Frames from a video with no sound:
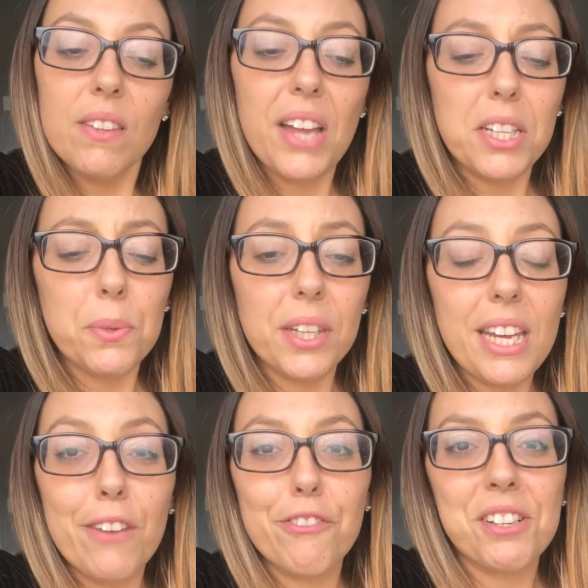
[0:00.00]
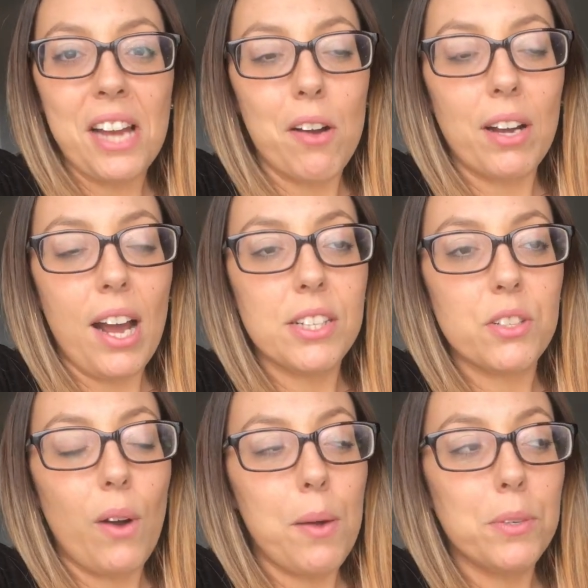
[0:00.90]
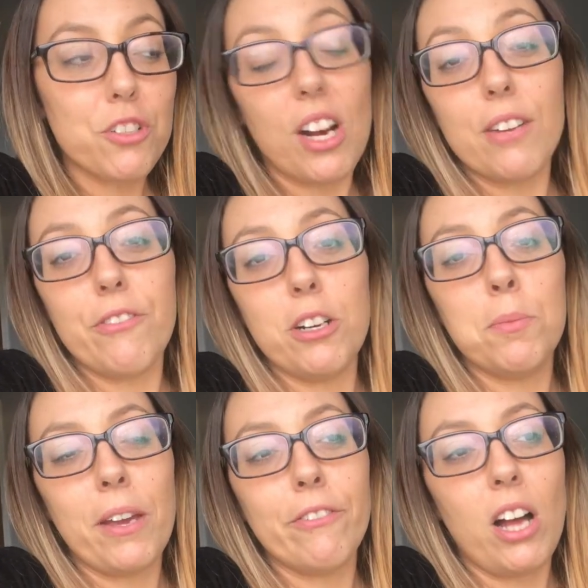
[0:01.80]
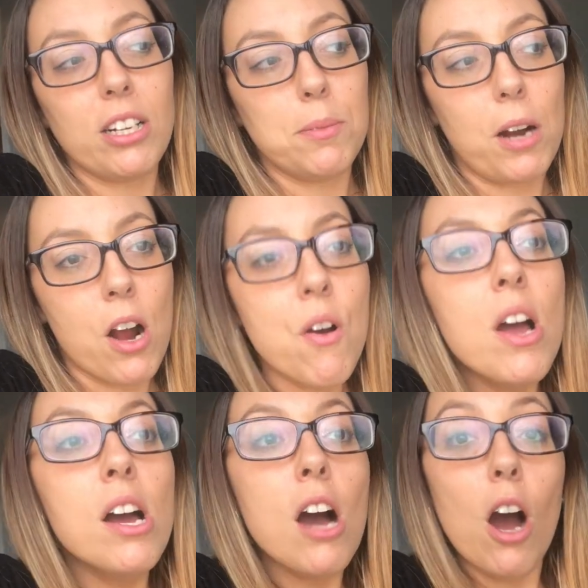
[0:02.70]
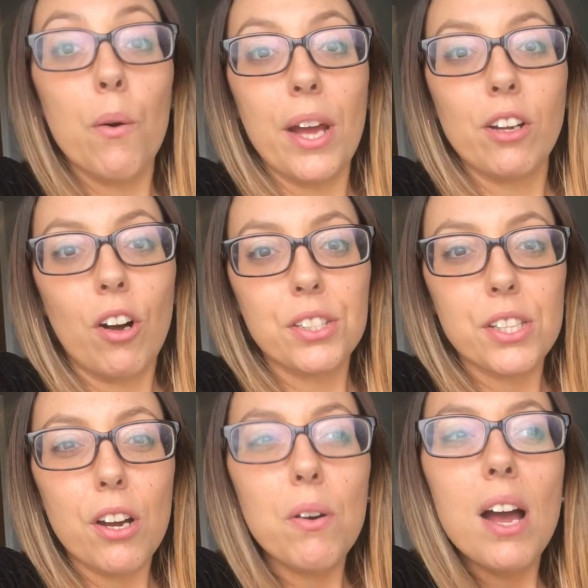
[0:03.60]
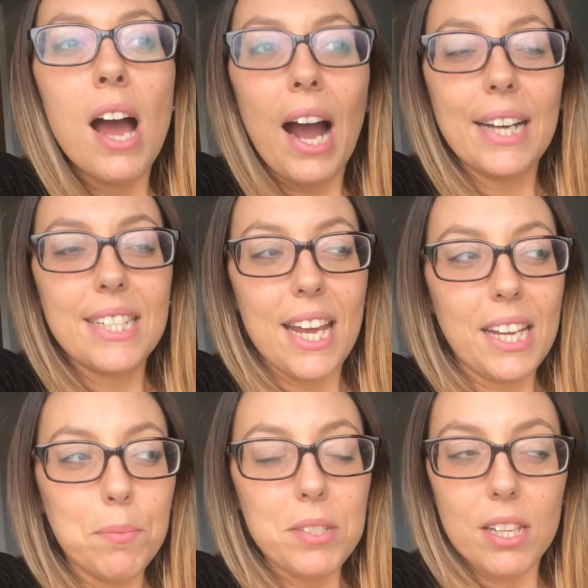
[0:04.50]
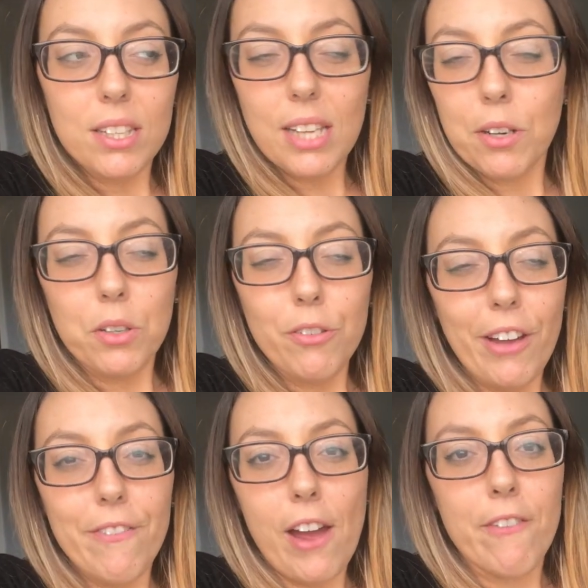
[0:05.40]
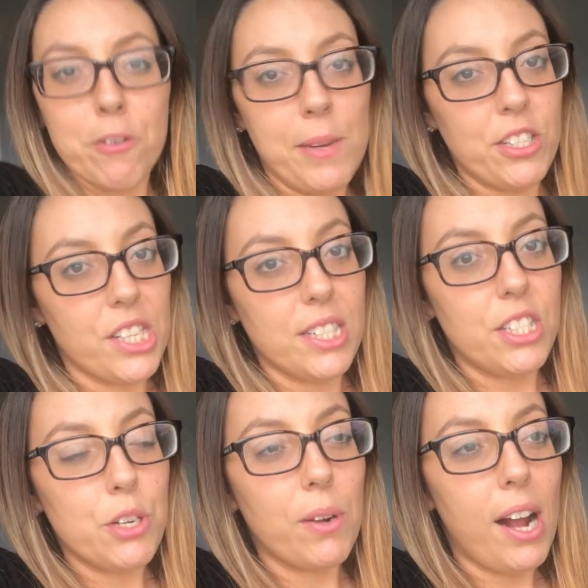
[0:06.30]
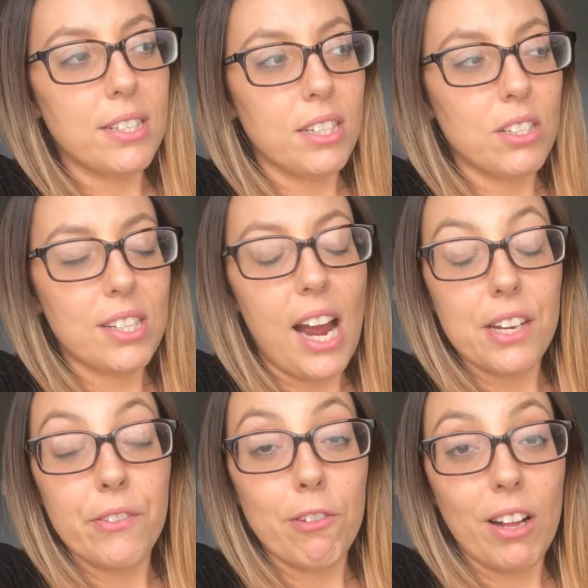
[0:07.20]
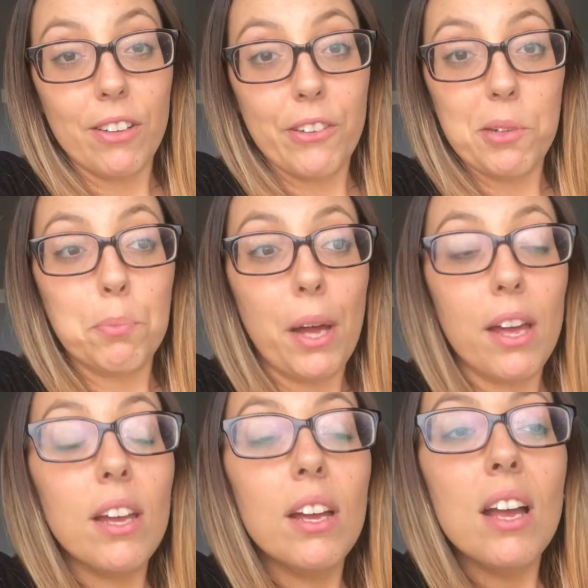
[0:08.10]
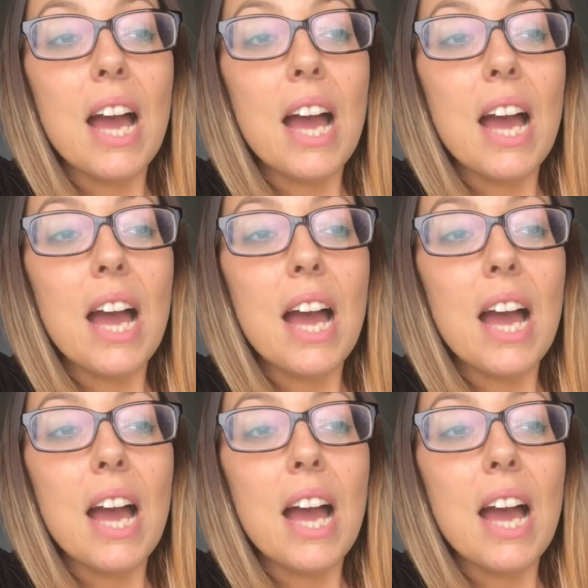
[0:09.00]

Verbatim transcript: that's really it for now, guys. So I will try to film a vlog tomorrow. Oh, and also, I take him to the, I don't know if I've ever mentioned this to you guys, and it's kind of irrelevant, but